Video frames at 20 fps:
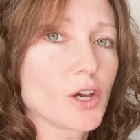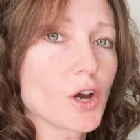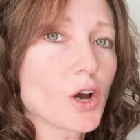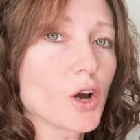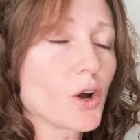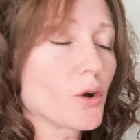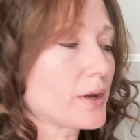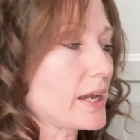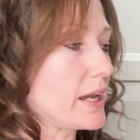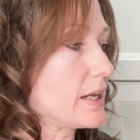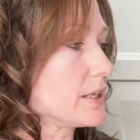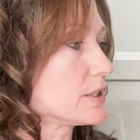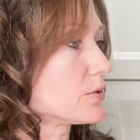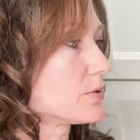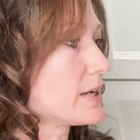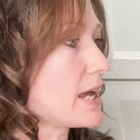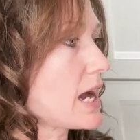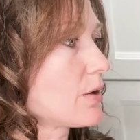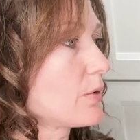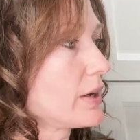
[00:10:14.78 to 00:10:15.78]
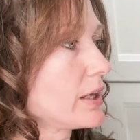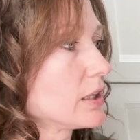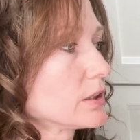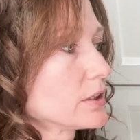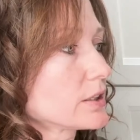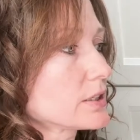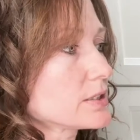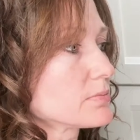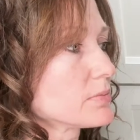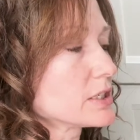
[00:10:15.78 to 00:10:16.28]
Okay, so now it
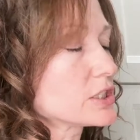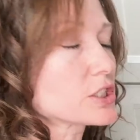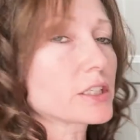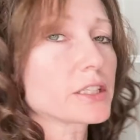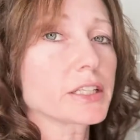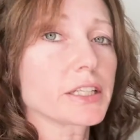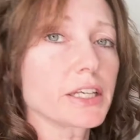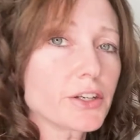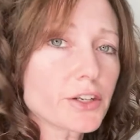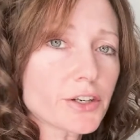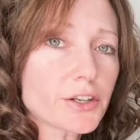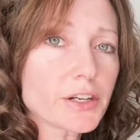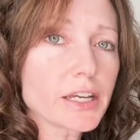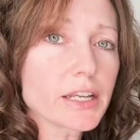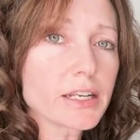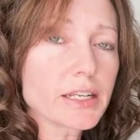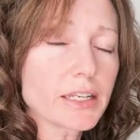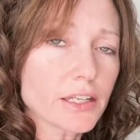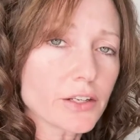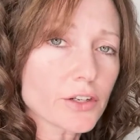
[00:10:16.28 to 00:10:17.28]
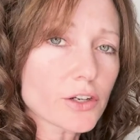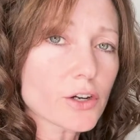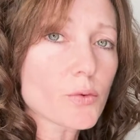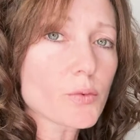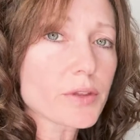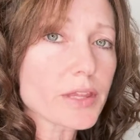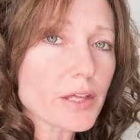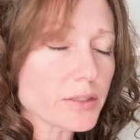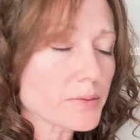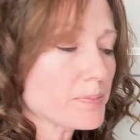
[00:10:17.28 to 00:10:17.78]
looks much cleaner and neater
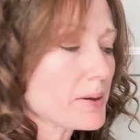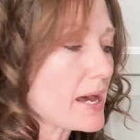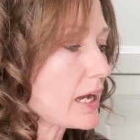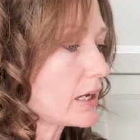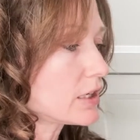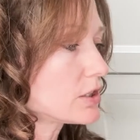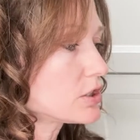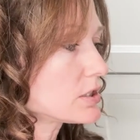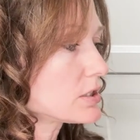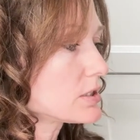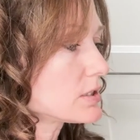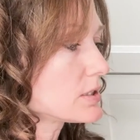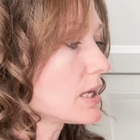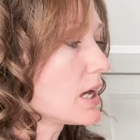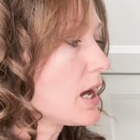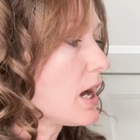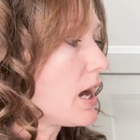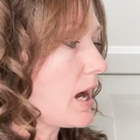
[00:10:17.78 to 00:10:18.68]
without the packages.